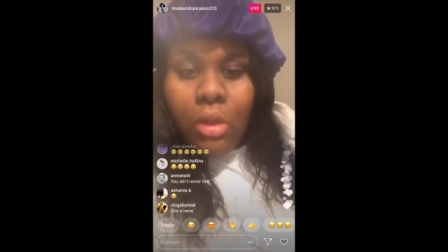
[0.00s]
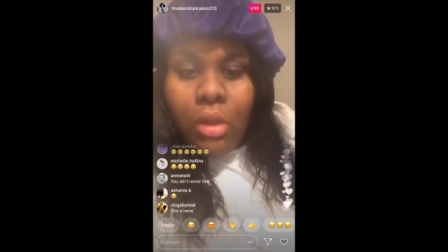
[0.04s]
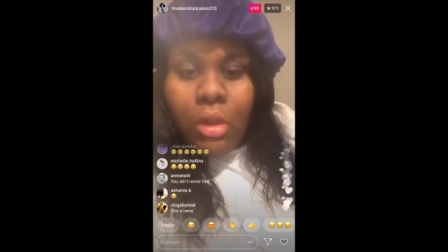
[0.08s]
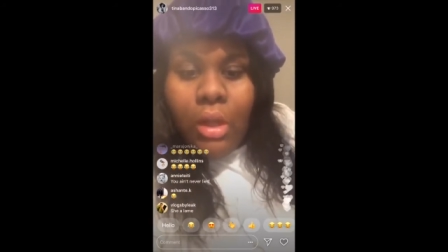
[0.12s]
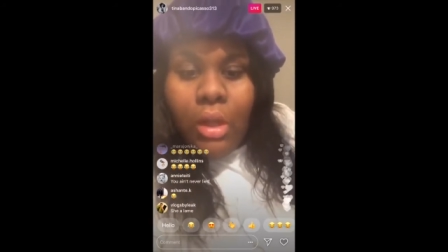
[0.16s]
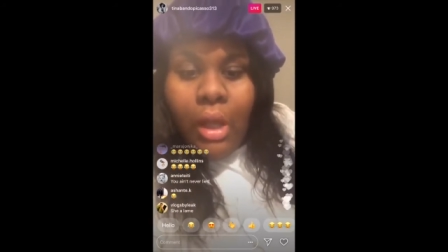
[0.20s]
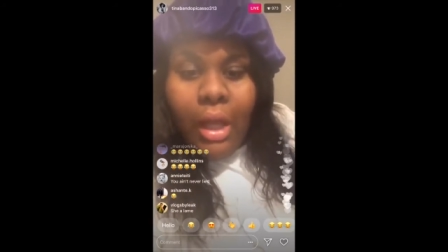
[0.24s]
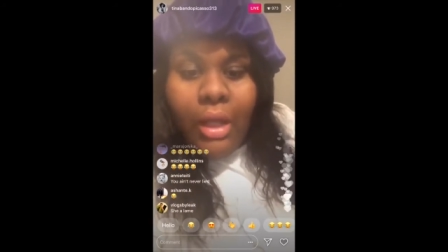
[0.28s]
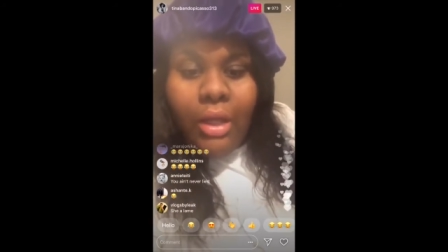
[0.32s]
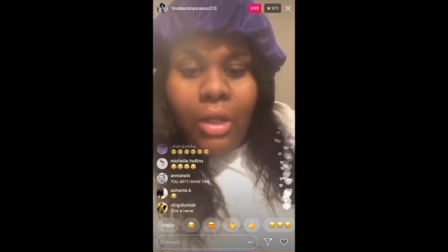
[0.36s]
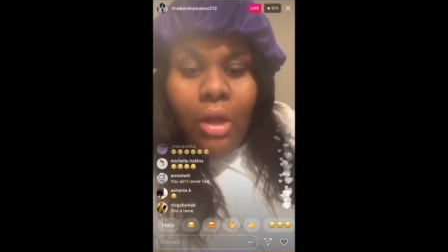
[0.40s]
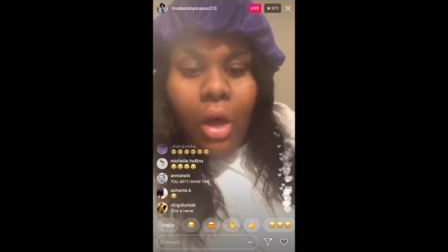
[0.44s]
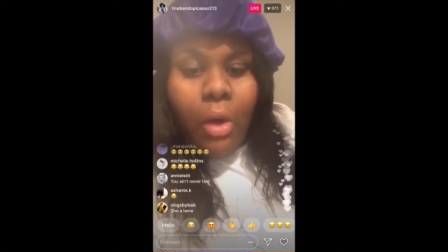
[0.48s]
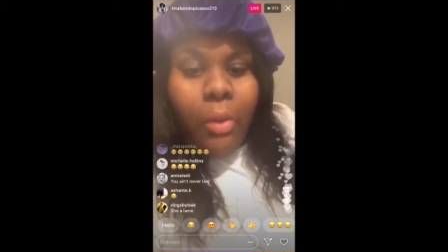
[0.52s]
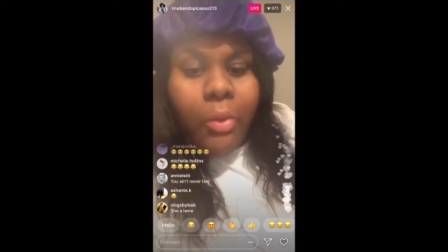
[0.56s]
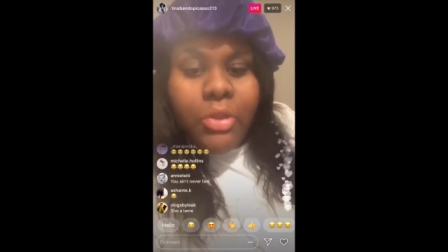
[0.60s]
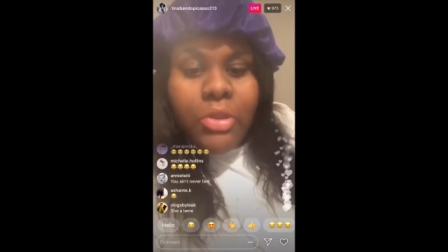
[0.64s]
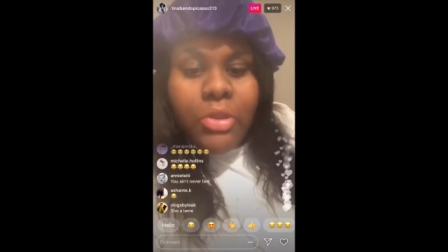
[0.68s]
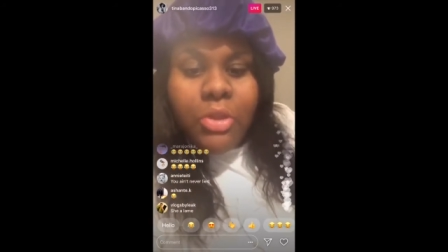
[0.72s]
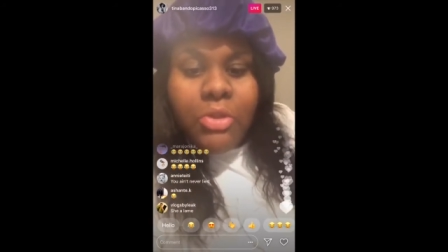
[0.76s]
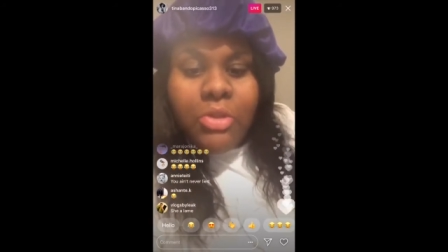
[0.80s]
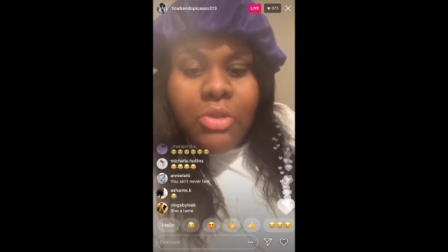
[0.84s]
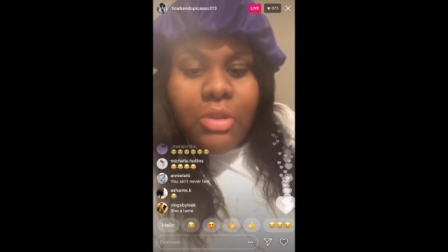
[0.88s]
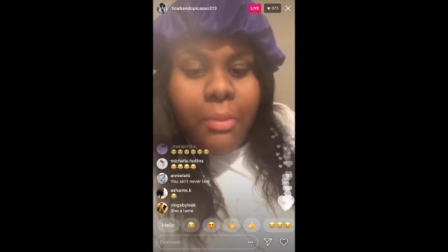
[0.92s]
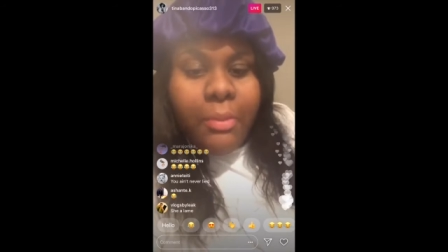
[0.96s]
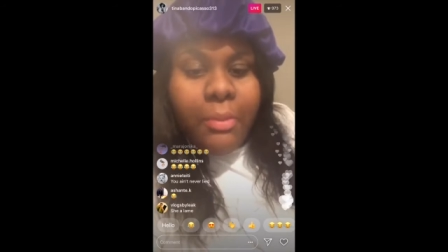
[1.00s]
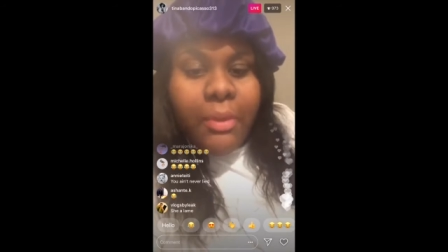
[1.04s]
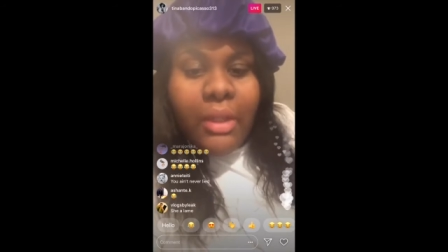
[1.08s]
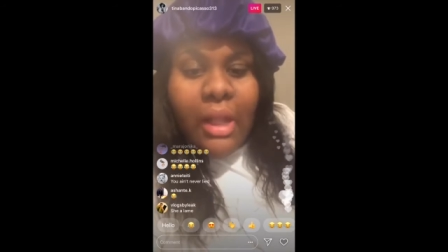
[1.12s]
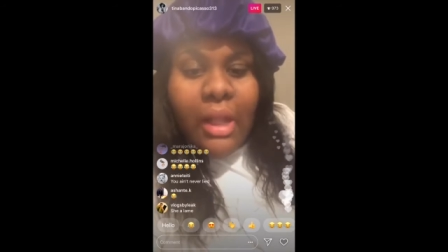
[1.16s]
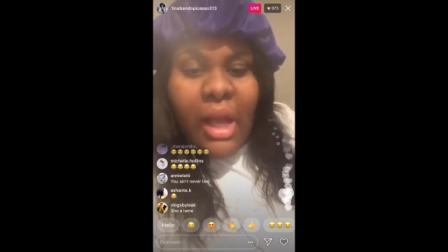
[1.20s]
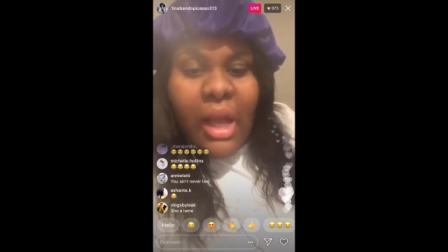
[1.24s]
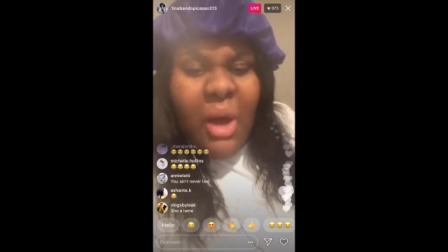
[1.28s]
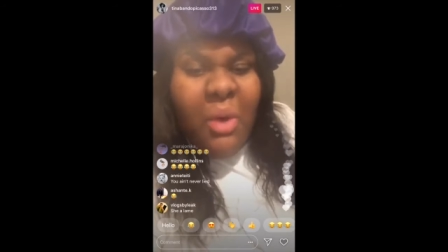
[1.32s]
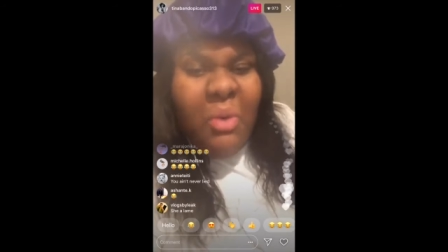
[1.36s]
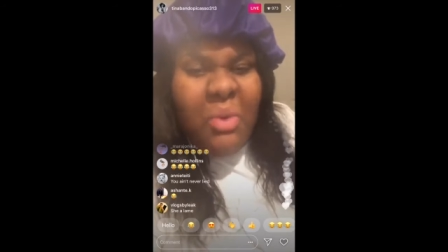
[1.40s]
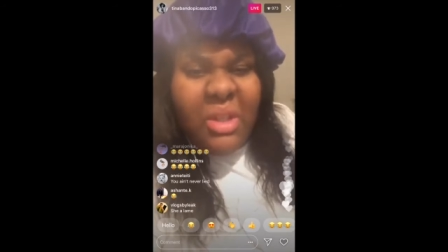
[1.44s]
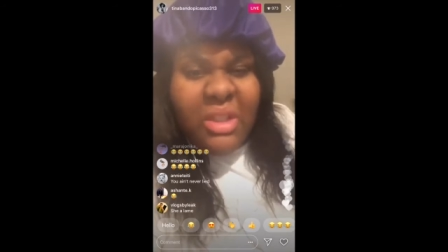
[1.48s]
I always used to be
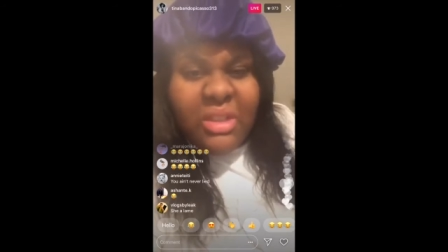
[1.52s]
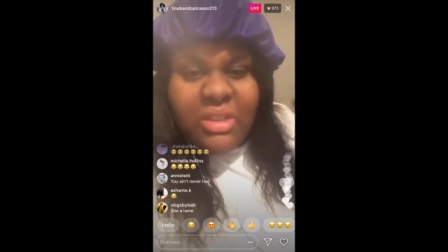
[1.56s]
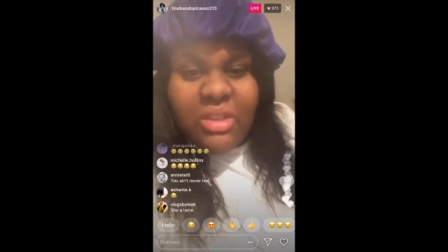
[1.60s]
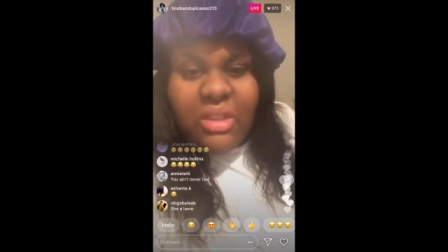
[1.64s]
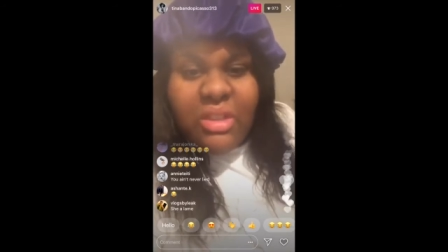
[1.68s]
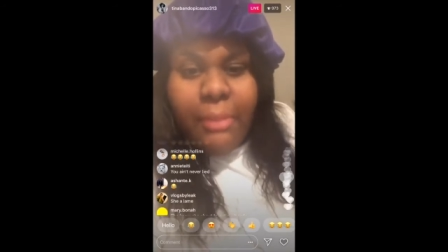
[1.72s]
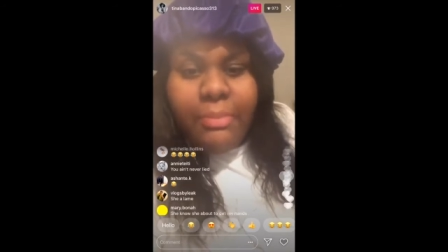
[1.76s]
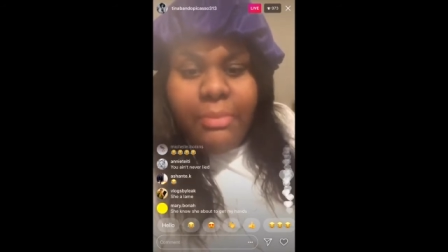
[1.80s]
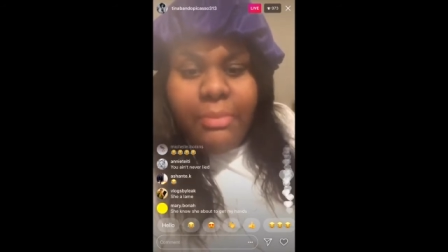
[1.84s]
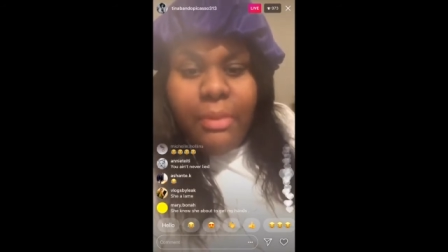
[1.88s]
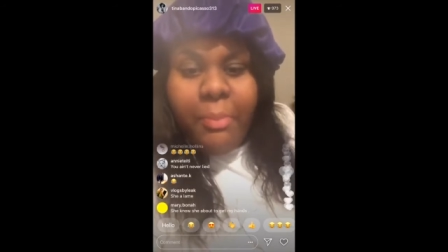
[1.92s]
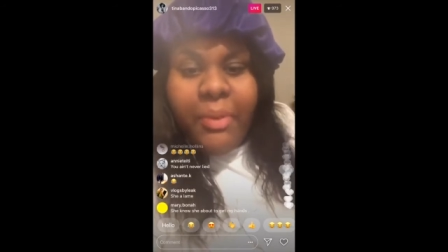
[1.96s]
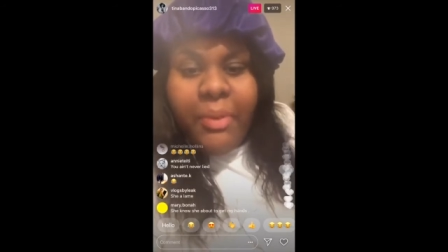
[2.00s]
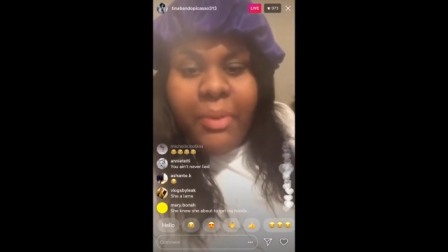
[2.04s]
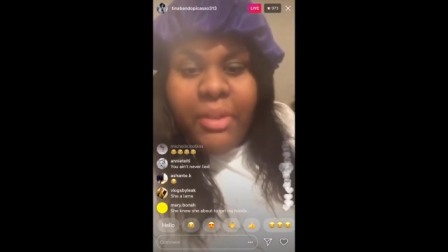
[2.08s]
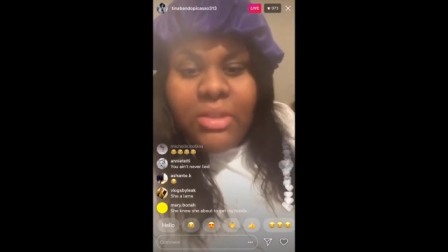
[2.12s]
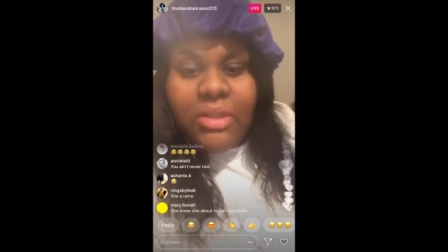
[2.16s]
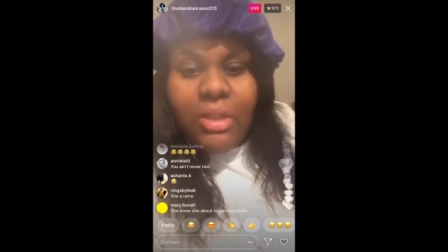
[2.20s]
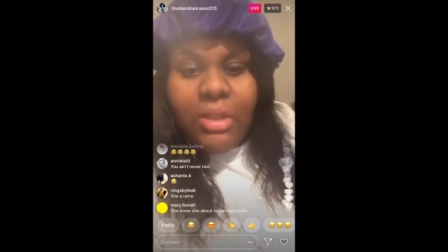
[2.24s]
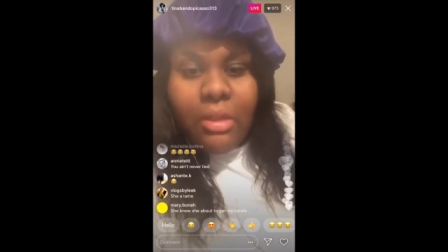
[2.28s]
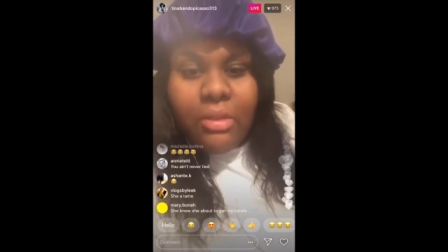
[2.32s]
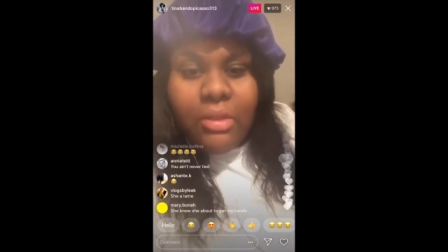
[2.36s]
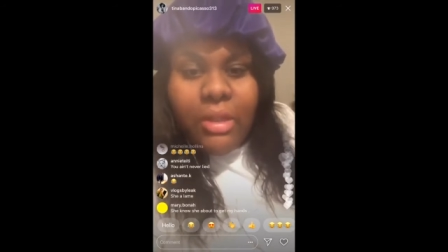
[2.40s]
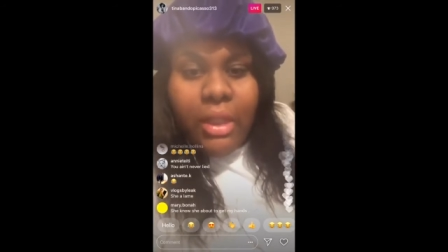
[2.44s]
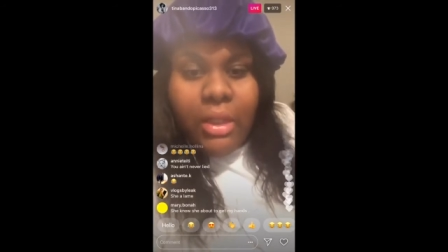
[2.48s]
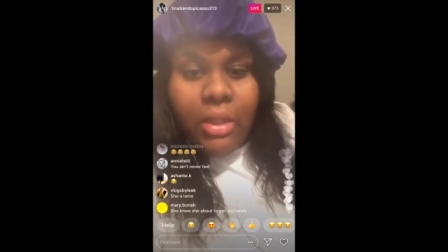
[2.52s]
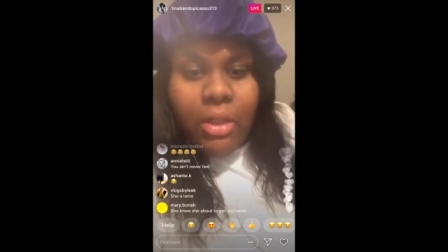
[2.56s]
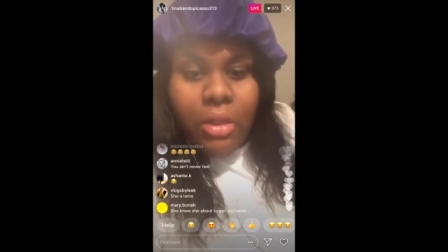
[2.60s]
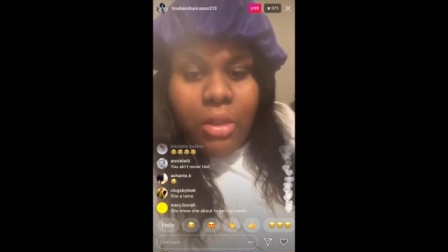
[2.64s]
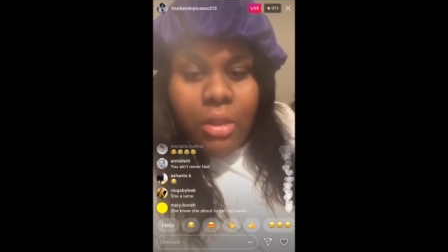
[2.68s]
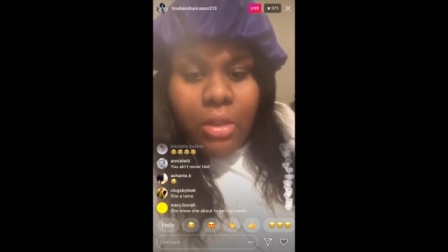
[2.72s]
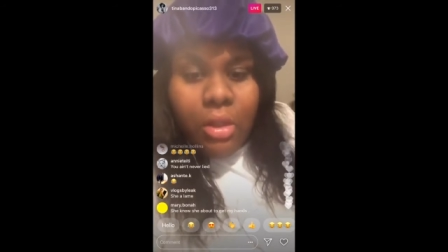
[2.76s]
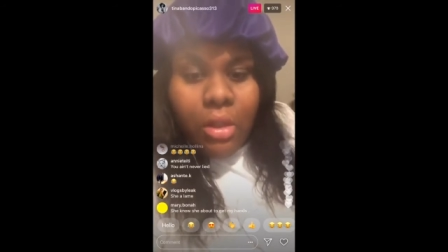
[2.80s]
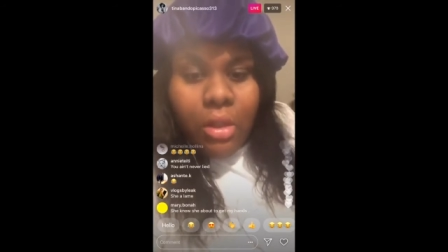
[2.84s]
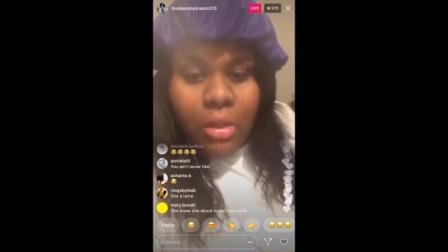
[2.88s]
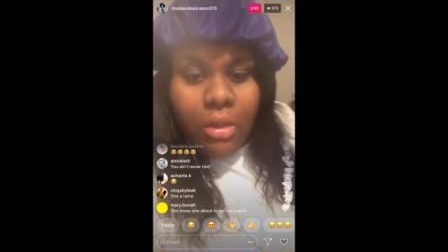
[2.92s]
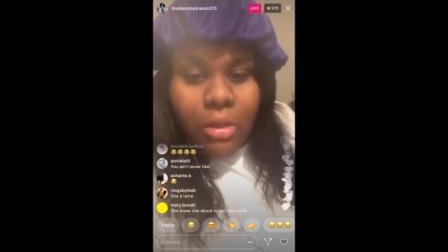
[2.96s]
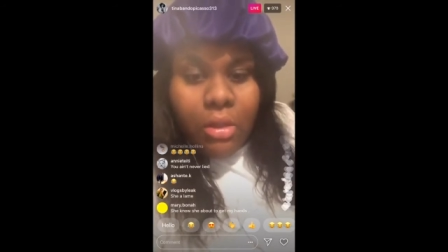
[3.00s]
like, I want to slap the piss off that little
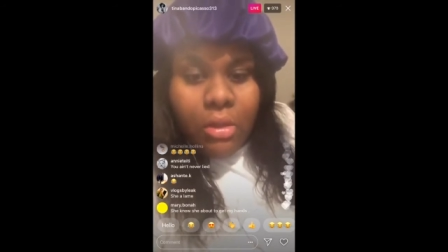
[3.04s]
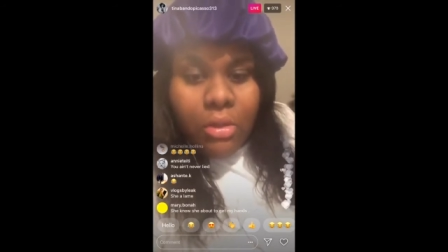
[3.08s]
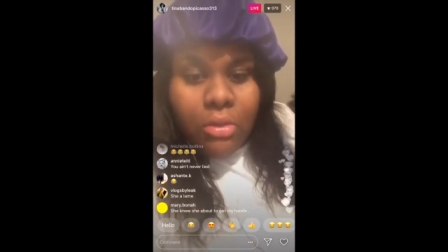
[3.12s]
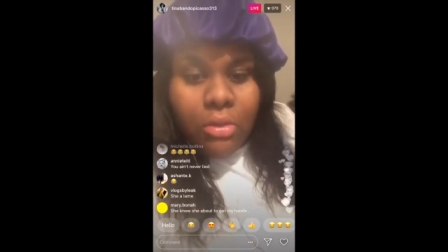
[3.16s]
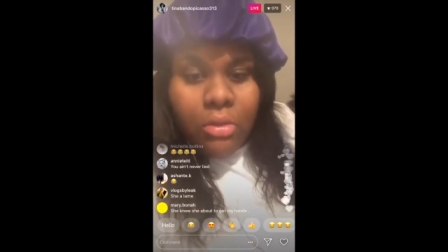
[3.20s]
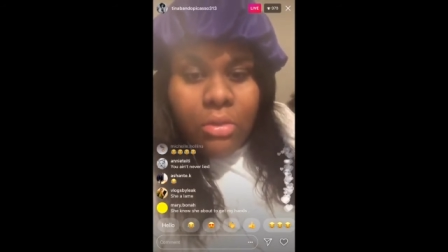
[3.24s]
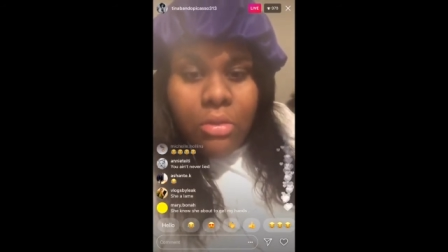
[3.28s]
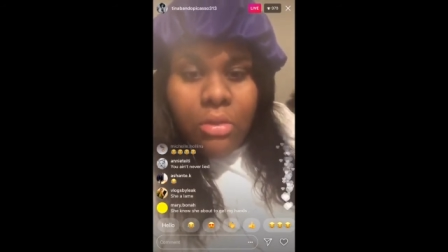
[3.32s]
girl.